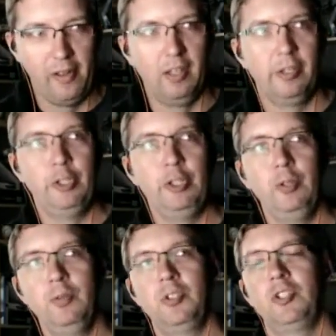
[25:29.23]

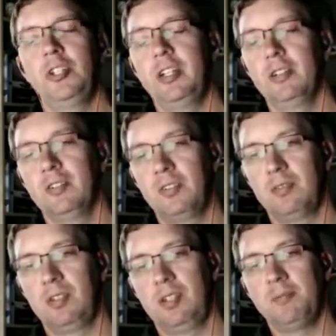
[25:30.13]
huge
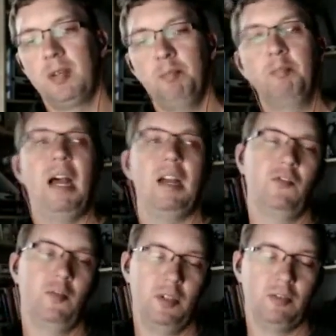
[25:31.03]
cheers coming back
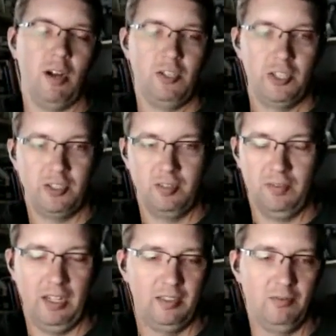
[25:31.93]
from the Rochester
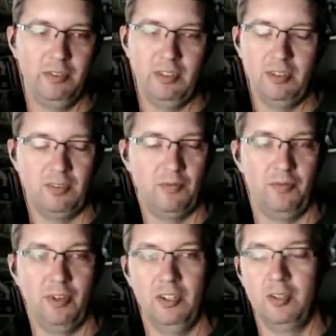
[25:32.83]
fans. It was just
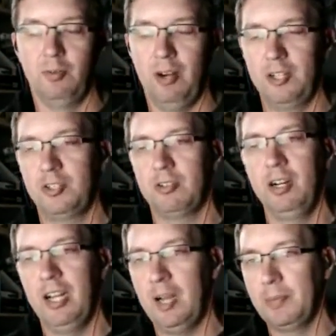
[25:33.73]
fun to watch,
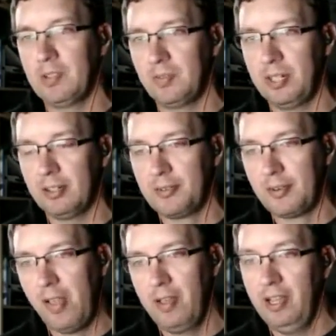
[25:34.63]
great atmosphere.
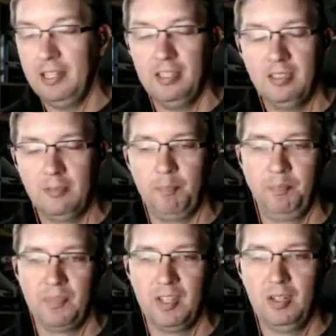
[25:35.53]
And
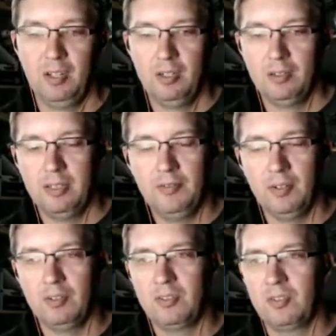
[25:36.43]
even
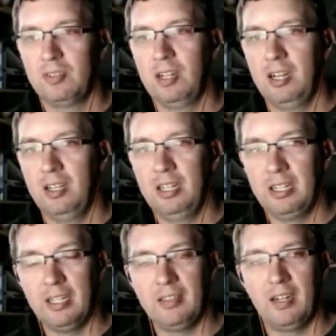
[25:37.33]
though they
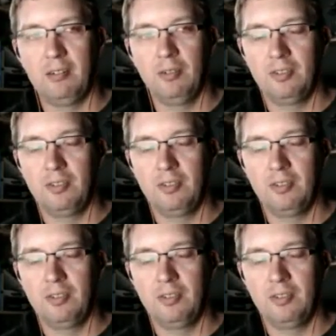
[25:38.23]
didn't get there,